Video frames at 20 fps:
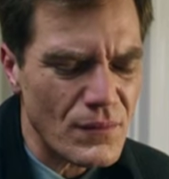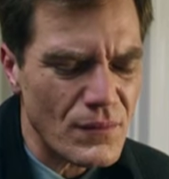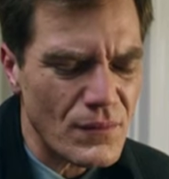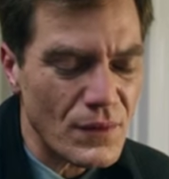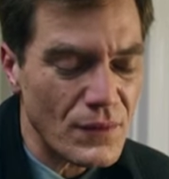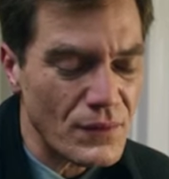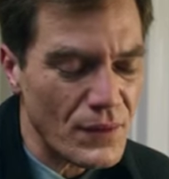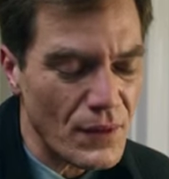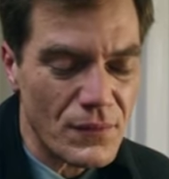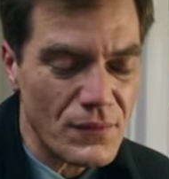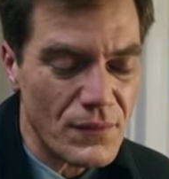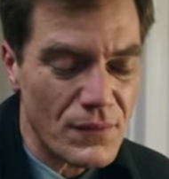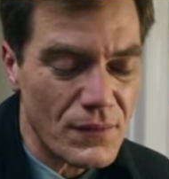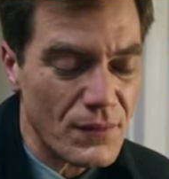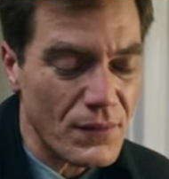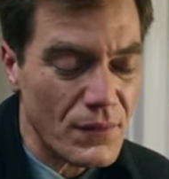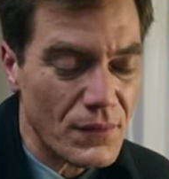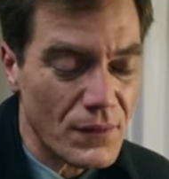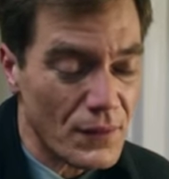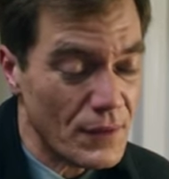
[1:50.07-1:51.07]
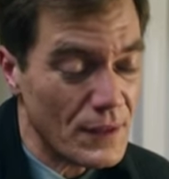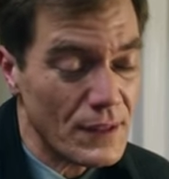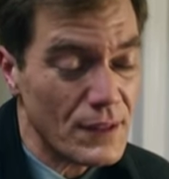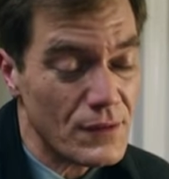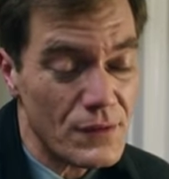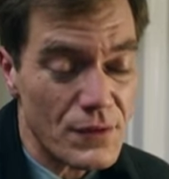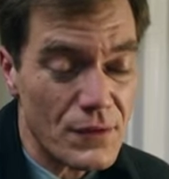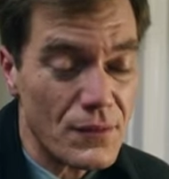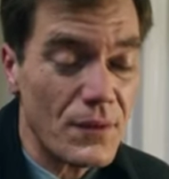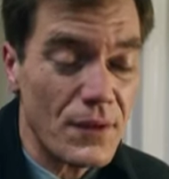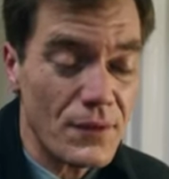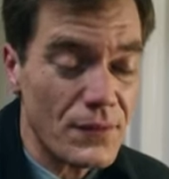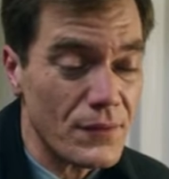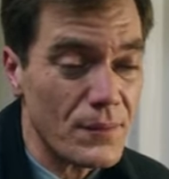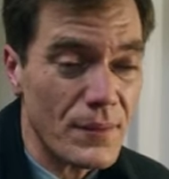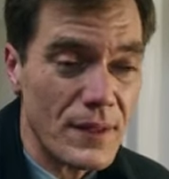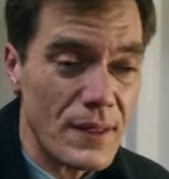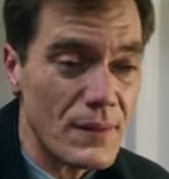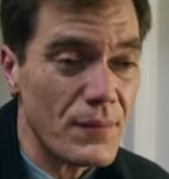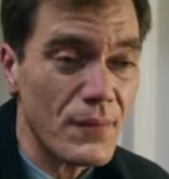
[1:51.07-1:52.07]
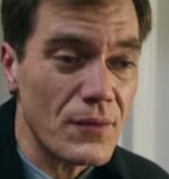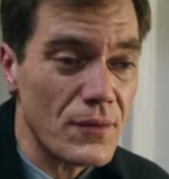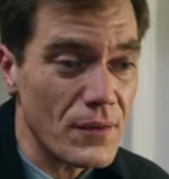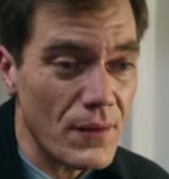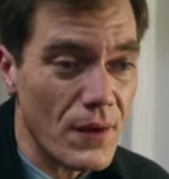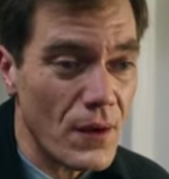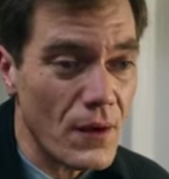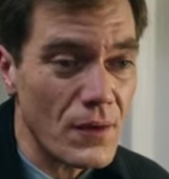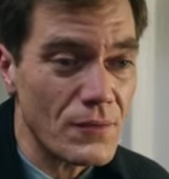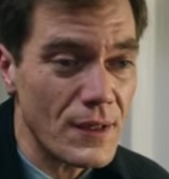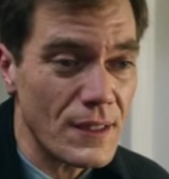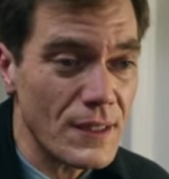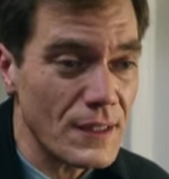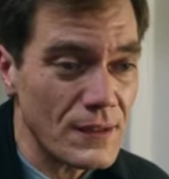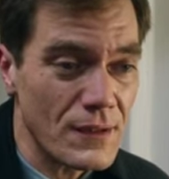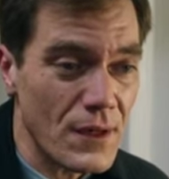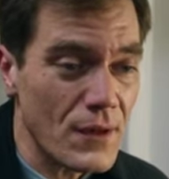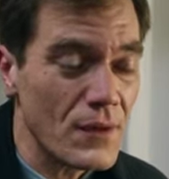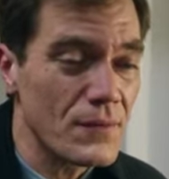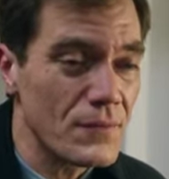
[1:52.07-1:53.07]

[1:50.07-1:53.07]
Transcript: Well, don't 32 other people already know?